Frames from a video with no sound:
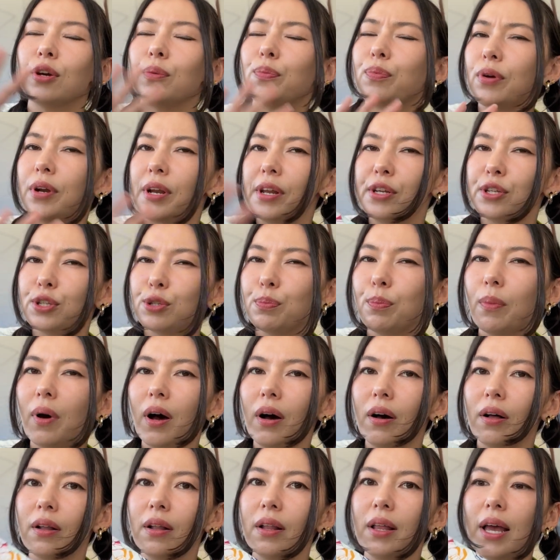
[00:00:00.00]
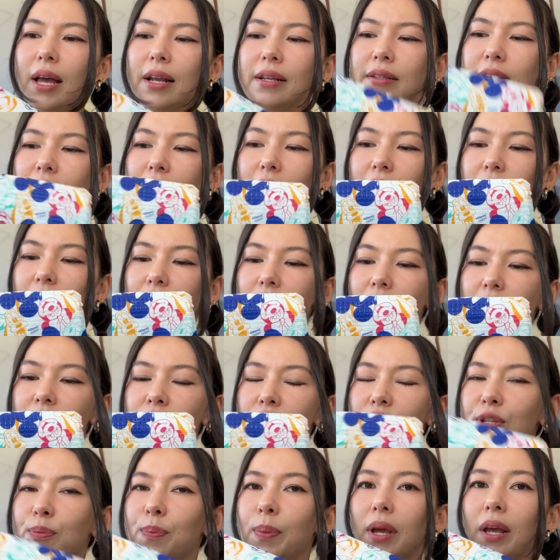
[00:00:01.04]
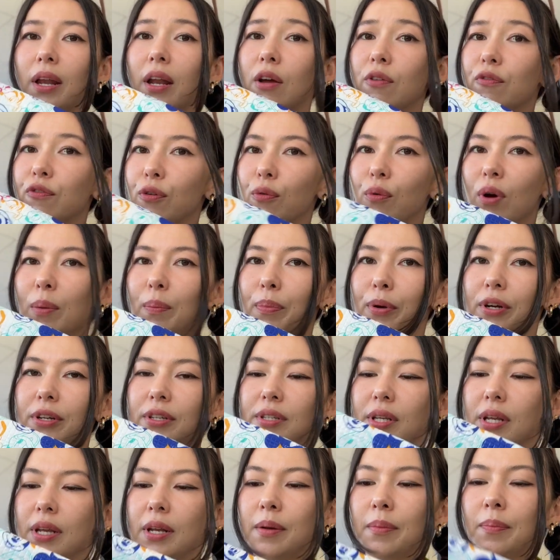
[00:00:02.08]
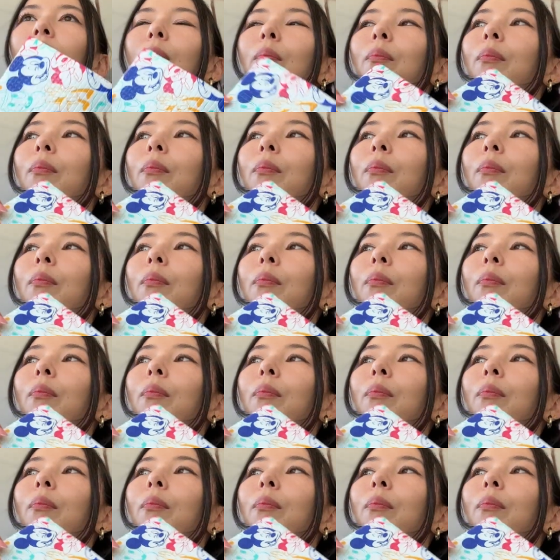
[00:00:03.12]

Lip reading: are pretty small. It's like just big enough for one person.